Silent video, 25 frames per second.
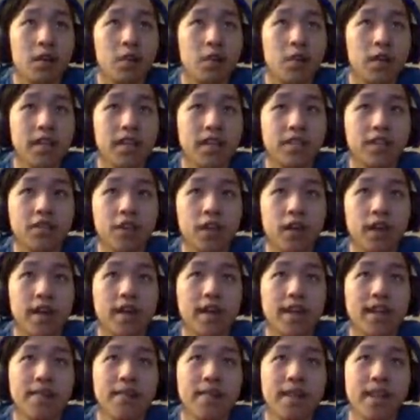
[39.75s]
We
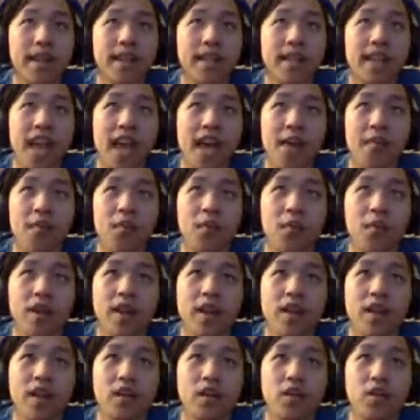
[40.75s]
joined in mid-game and we
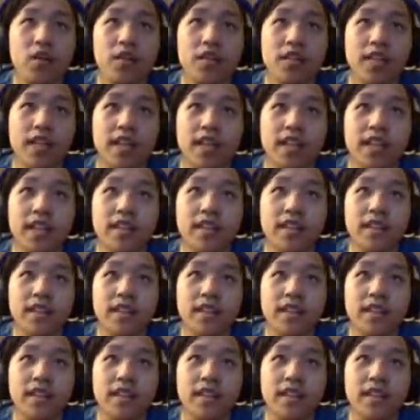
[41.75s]
are losing.